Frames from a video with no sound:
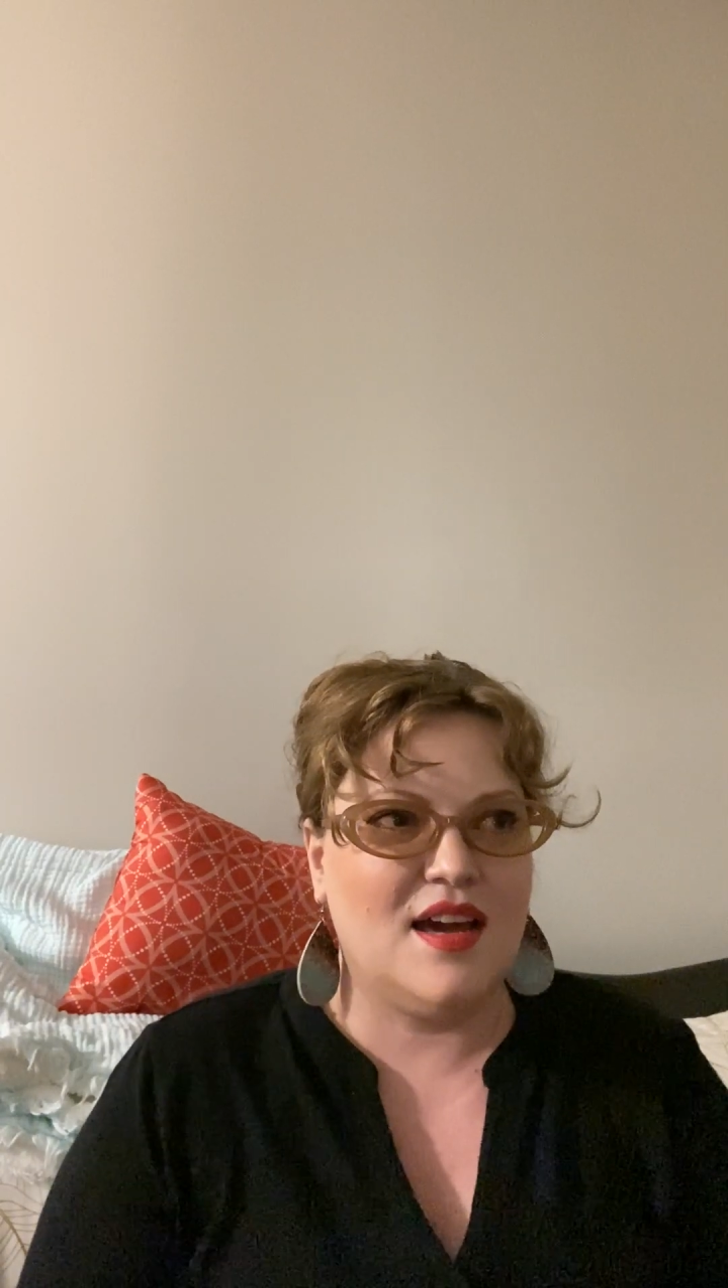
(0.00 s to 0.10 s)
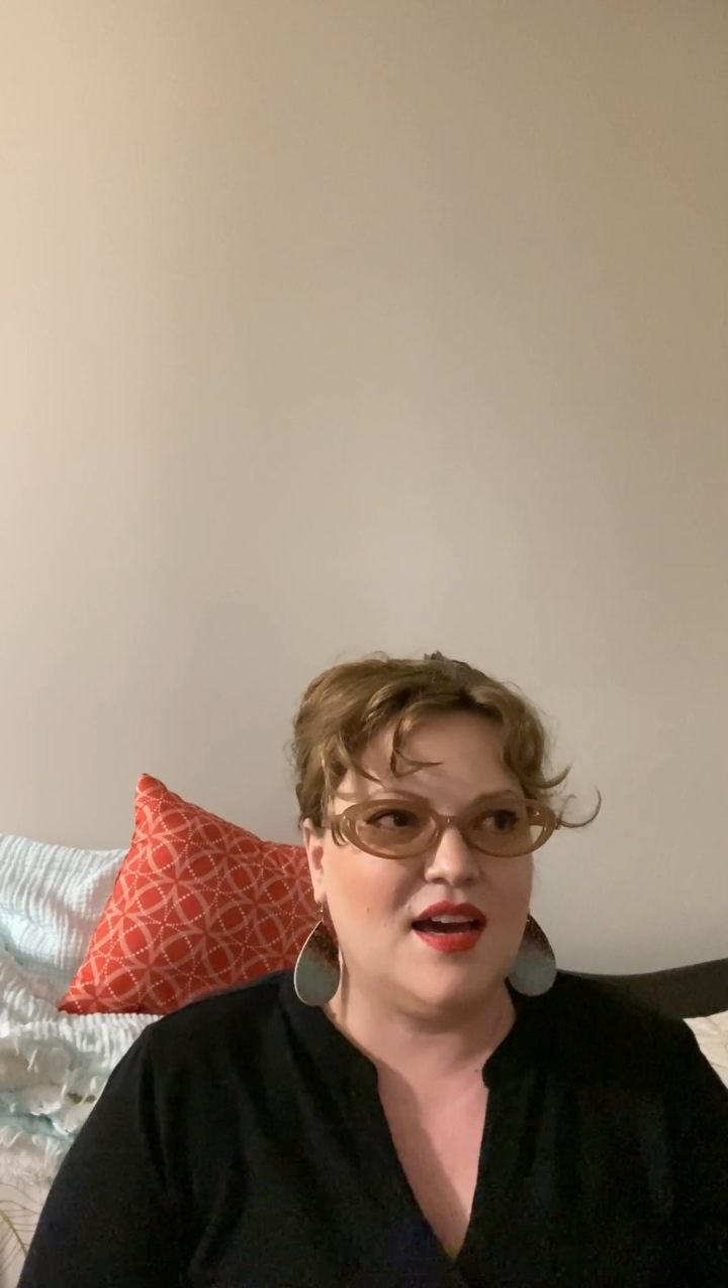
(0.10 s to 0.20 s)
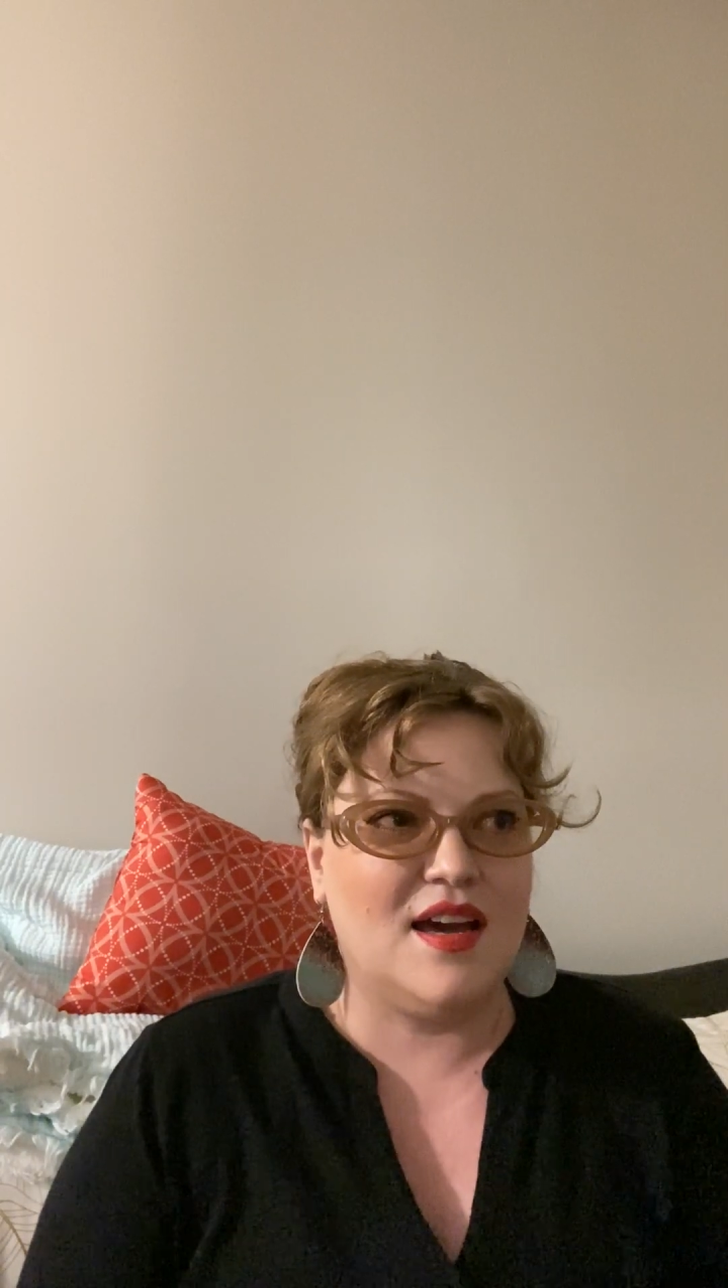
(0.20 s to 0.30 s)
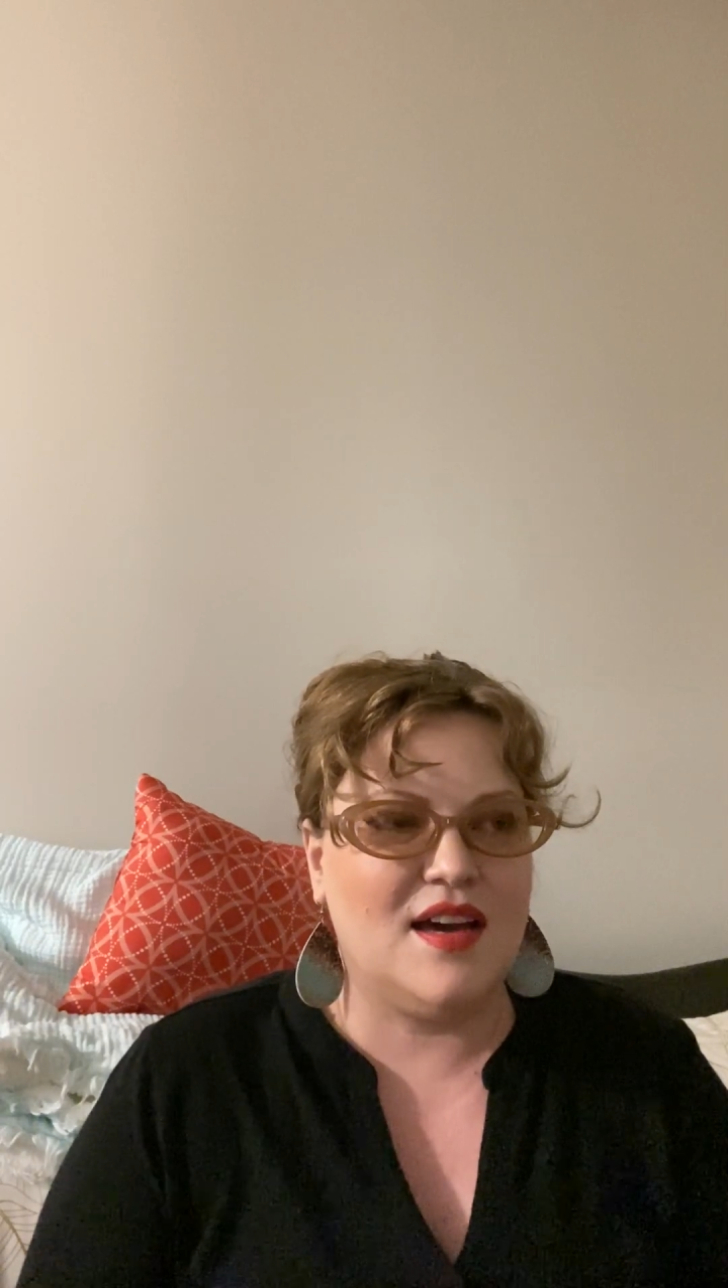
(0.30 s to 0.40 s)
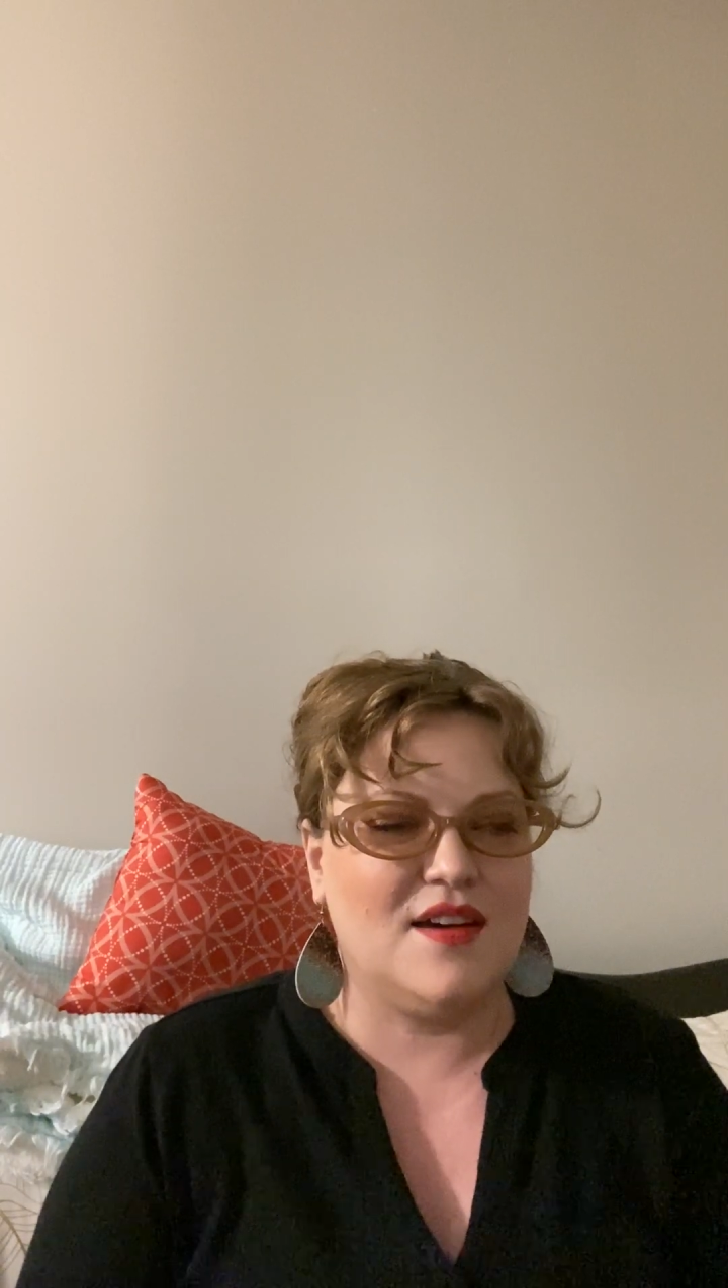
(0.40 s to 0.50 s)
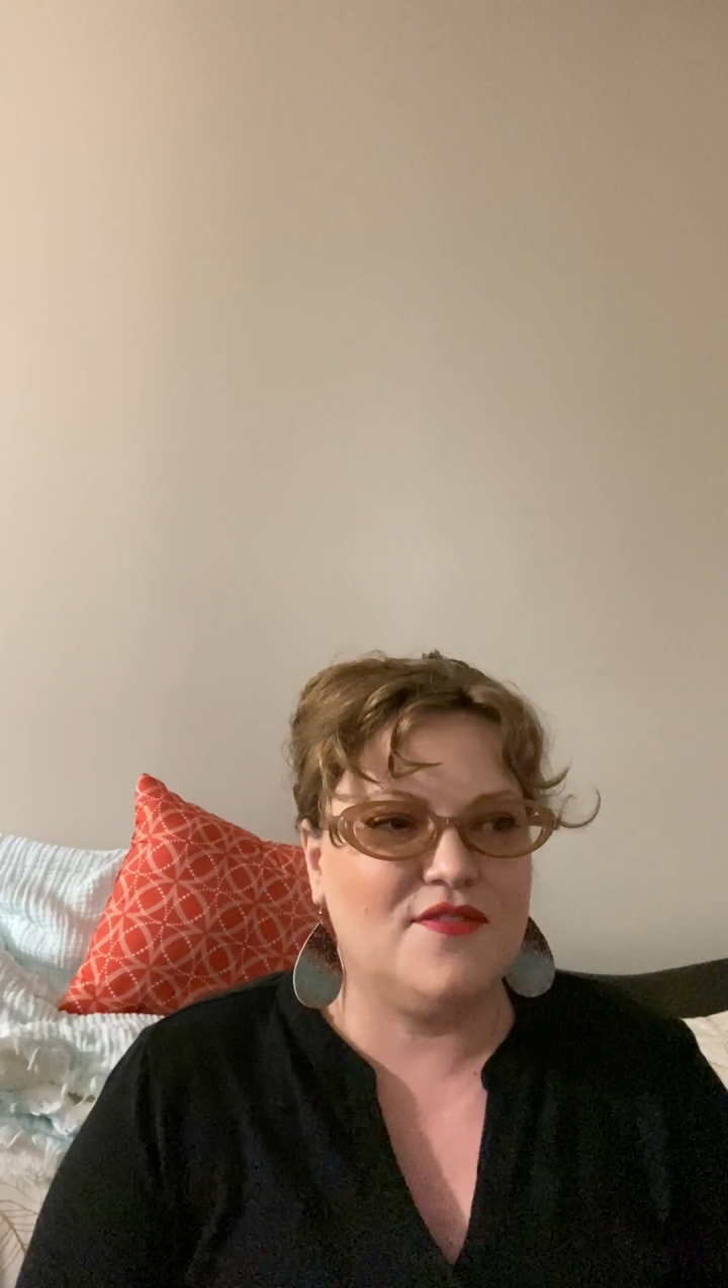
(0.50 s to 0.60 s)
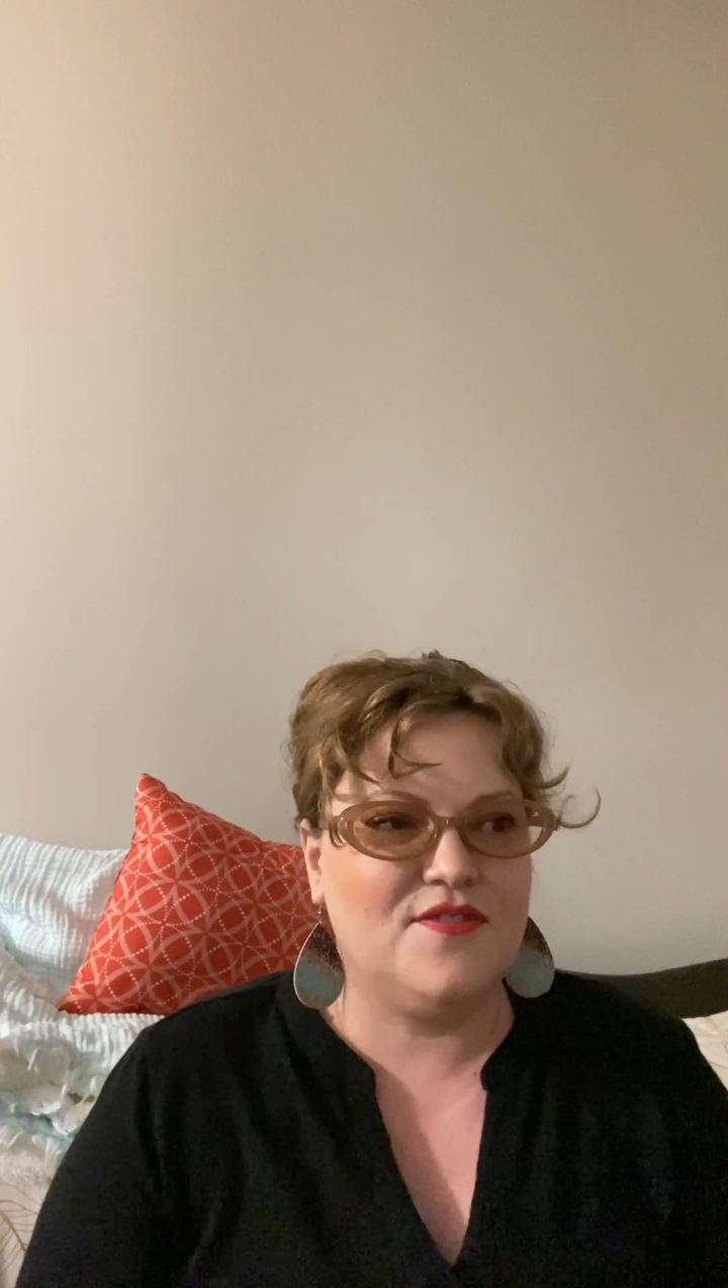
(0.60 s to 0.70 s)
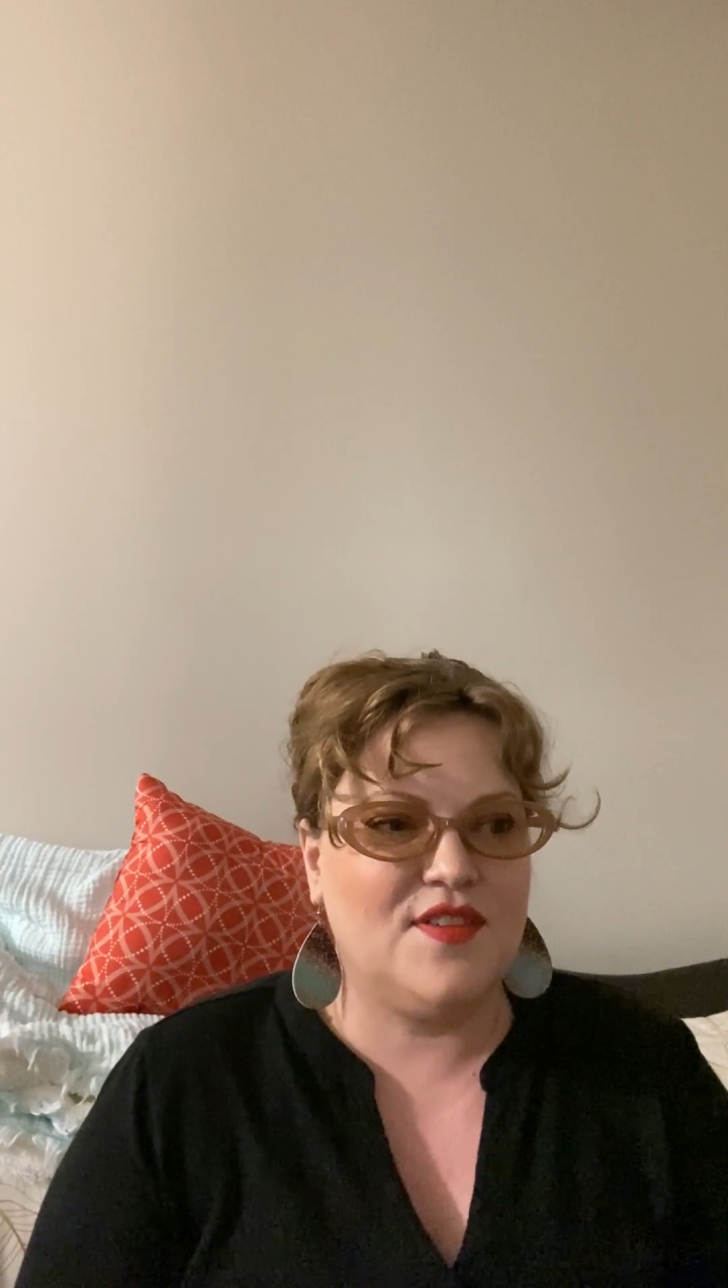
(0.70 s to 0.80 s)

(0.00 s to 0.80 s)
have